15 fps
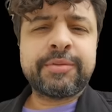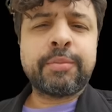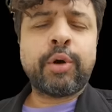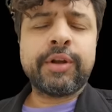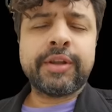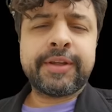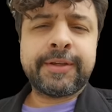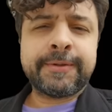
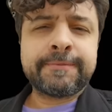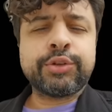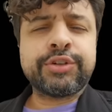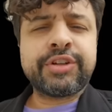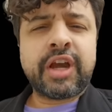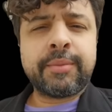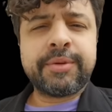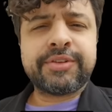importantly,
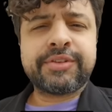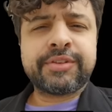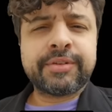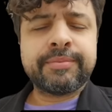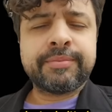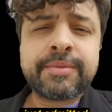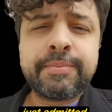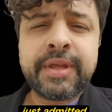Walter Thomas
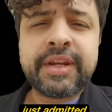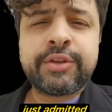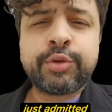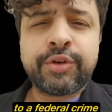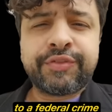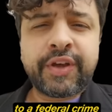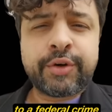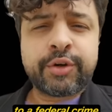just admitted
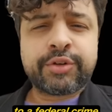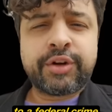to a federal